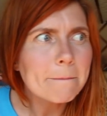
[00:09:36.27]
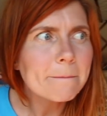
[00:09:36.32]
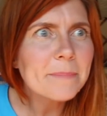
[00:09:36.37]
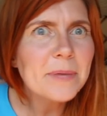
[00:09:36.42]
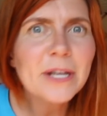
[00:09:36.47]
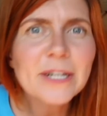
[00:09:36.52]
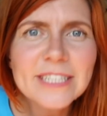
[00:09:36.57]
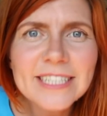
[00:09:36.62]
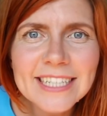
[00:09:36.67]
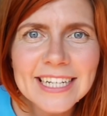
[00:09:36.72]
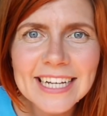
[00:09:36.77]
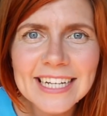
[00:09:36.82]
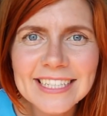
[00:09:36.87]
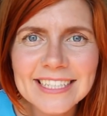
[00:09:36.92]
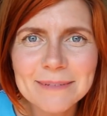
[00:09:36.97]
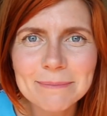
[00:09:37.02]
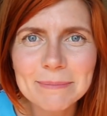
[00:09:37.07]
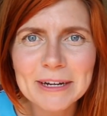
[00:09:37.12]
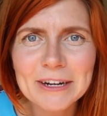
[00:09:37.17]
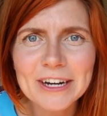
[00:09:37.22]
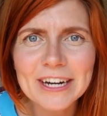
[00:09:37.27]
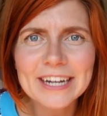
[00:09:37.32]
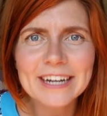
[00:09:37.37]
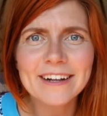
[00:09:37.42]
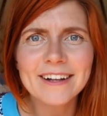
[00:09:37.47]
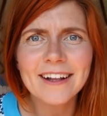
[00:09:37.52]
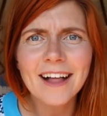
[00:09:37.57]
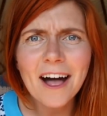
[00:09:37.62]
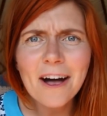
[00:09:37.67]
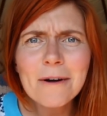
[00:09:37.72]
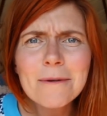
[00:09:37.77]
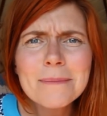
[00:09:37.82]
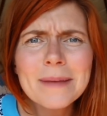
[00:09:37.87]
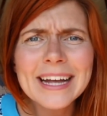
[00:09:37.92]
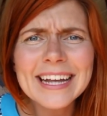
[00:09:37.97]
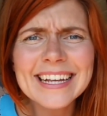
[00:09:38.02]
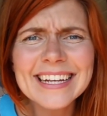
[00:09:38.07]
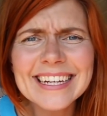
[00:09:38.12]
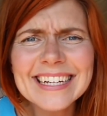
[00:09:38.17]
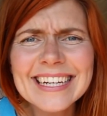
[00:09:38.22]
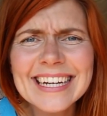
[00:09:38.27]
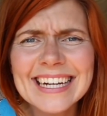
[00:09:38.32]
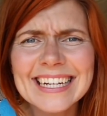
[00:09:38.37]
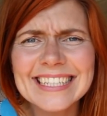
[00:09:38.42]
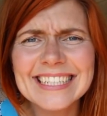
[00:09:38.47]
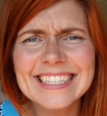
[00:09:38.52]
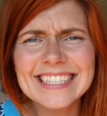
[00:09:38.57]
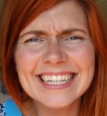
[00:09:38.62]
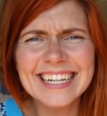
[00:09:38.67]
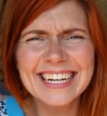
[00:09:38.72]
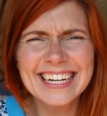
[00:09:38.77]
Music is a miracle. Oh my goodness.